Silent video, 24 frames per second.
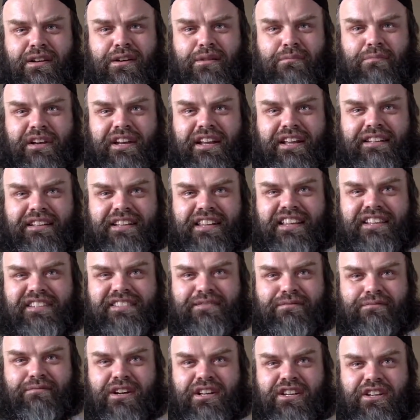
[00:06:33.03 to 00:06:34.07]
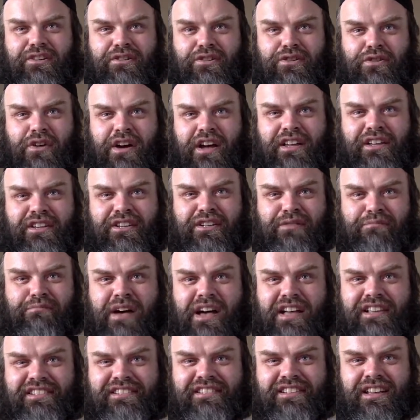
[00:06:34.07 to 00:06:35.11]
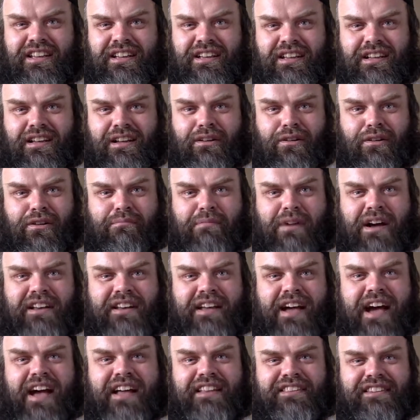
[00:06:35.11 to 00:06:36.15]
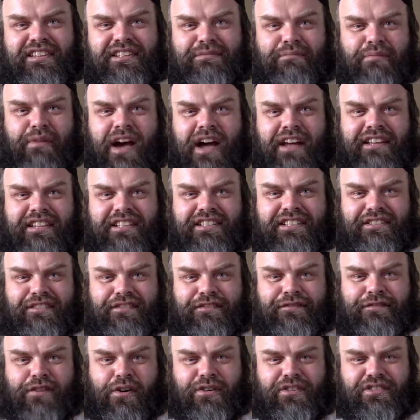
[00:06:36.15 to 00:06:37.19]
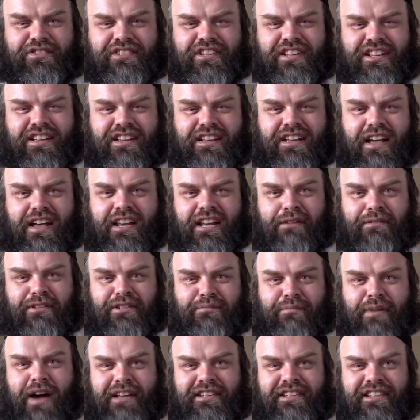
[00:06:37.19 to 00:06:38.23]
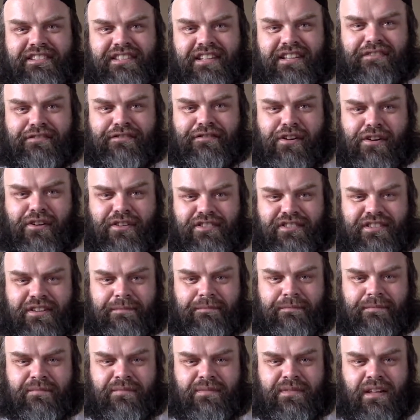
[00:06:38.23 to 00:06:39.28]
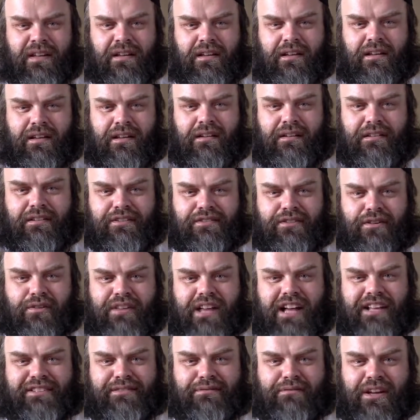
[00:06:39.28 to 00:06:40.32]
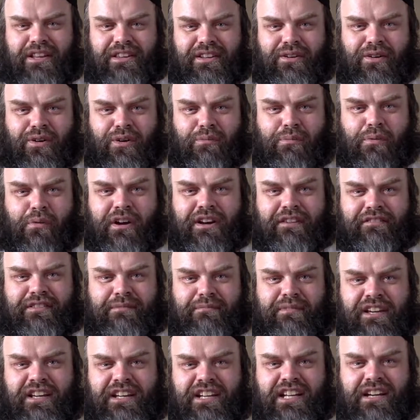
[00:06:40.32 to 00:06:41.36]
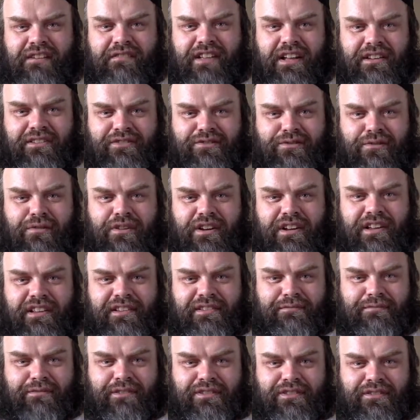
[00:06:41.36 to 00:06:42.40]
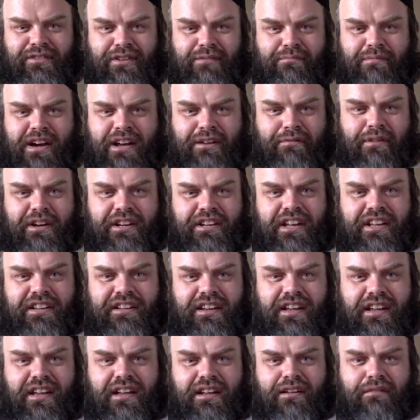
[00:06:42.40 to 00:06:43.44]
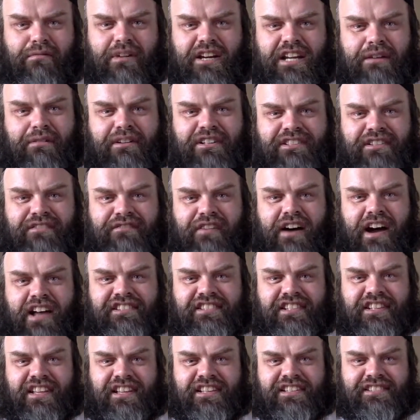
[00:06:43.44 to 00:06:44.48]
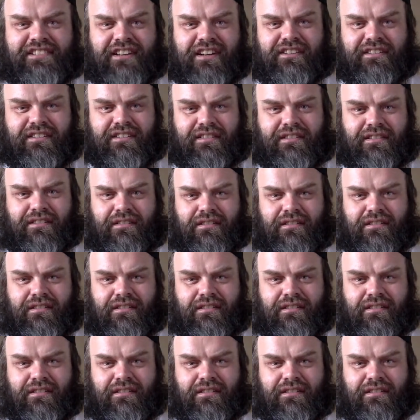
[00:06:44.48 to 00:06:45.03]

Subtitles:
But at least when you're trying your best, Luqman had this practice first, and he was practicing first. So that's what the whole point of the beginning of that story was Luqman when he was advising his son.